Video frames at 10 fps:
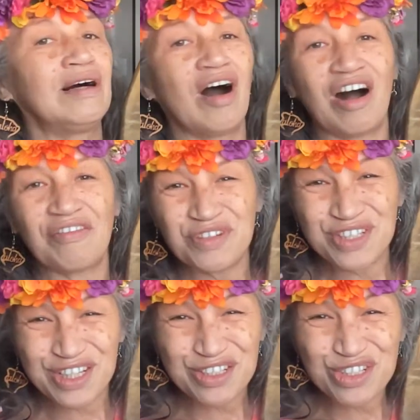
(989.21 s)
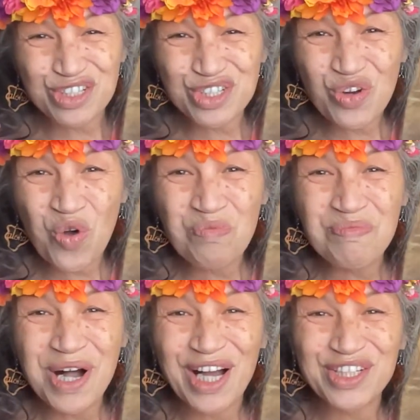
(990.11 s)
offers us so
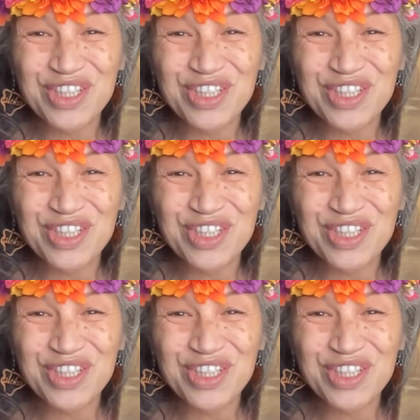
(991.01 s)
much.